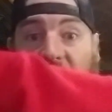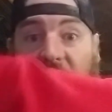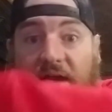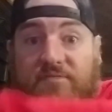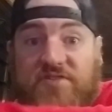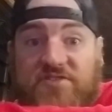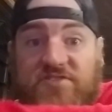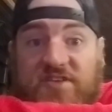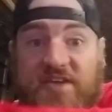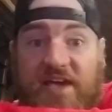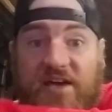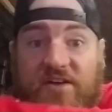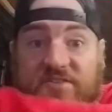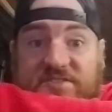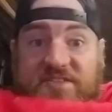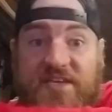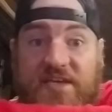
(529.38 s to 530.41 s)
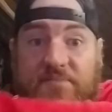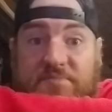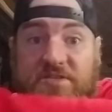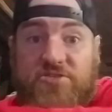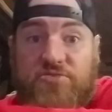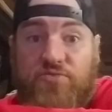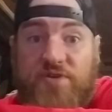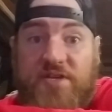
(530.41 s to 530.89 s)
everything else in
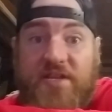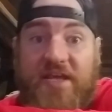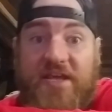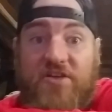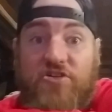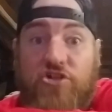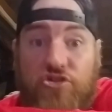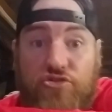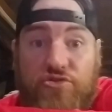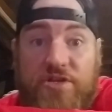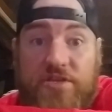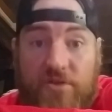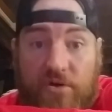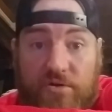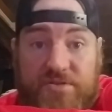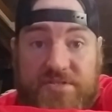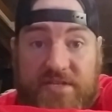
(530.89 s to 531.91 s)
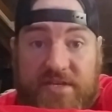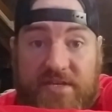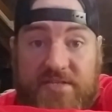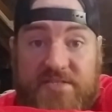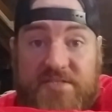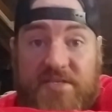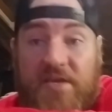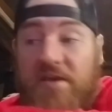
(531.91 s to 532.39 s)
between, including those
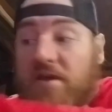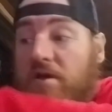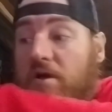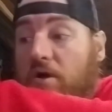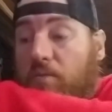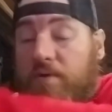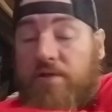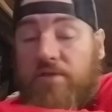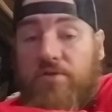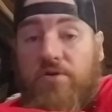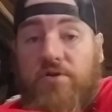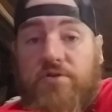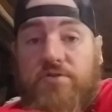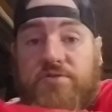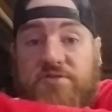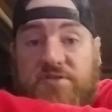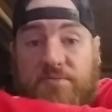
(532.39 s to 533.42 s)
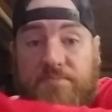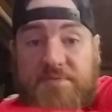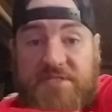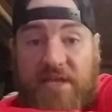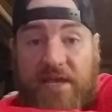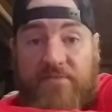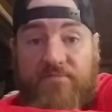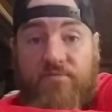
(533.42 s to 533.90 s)
things we learn to
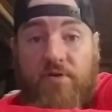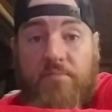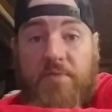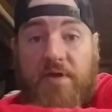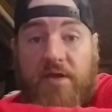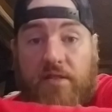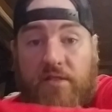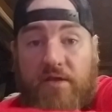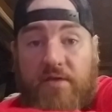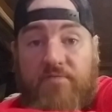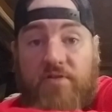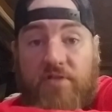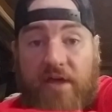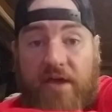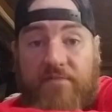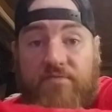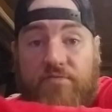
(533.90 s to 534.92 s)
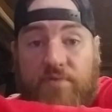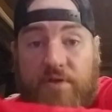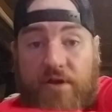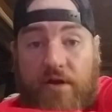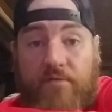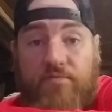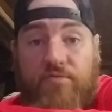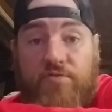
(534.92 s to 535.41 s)
abstain from and live a life in
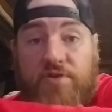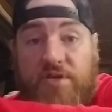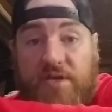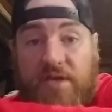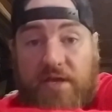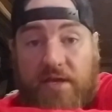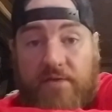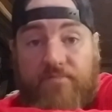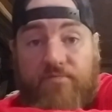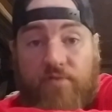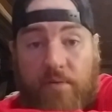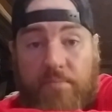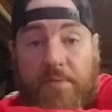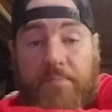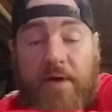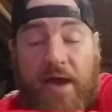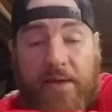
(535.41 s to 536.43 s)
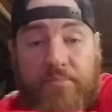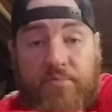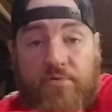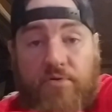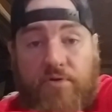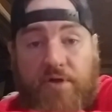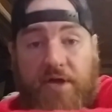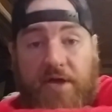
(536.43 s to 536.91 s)
recovery from the
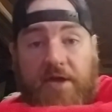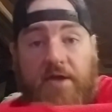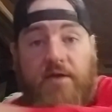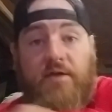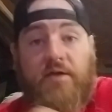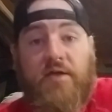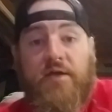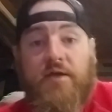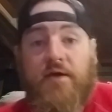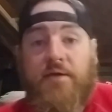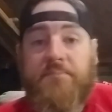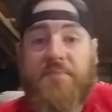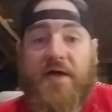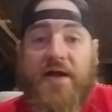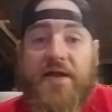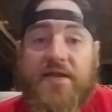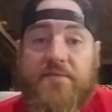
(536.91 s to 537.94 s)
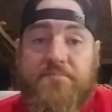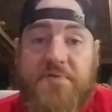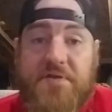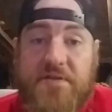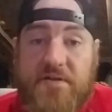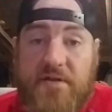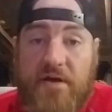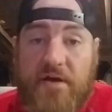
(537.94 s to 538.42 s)
Bible, okay? I'm not going to
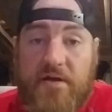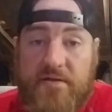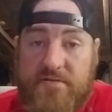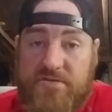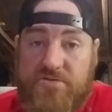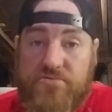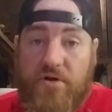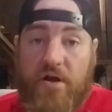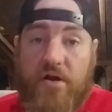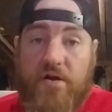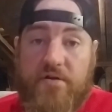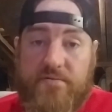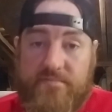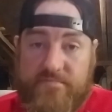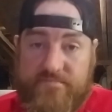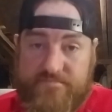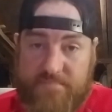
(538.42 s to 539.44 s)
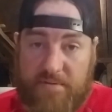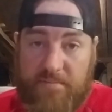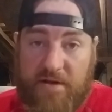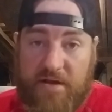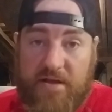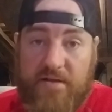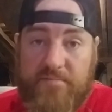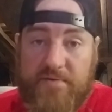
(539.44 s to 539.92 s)
beat it up too hard. I'm
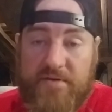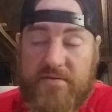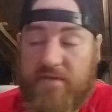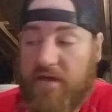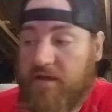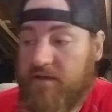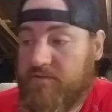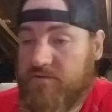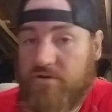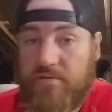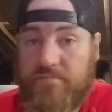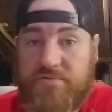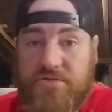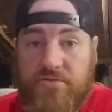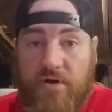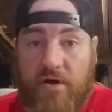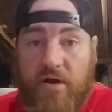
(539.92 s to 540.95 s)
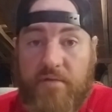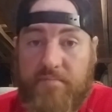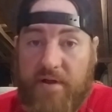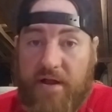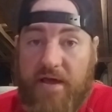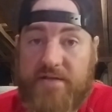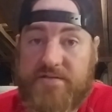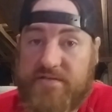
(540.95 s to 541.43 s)
not going to beat that drum too hard,
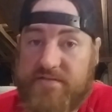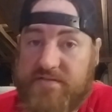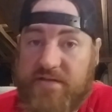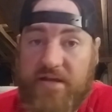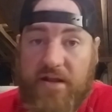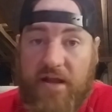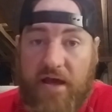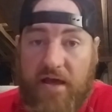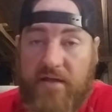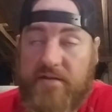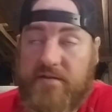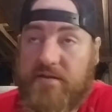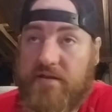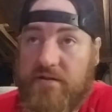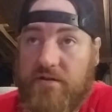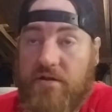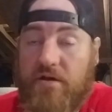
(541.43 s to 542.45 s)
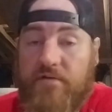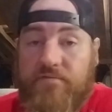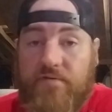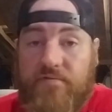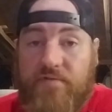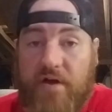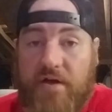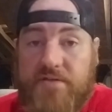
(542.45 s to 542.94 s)
but I just cannot get enough
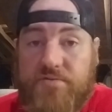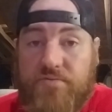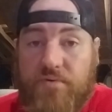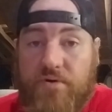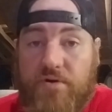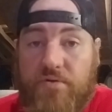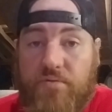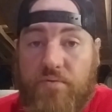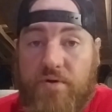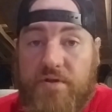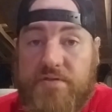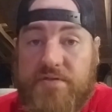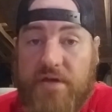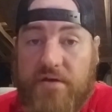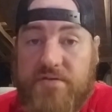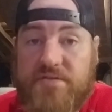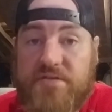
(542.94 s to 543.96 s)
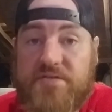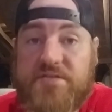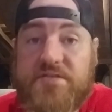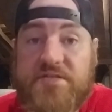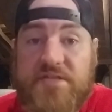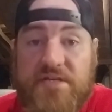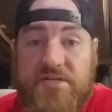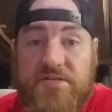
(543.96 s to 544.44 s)
of God's word and what it tells us
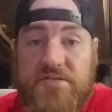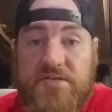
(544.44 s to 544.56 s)
and teaches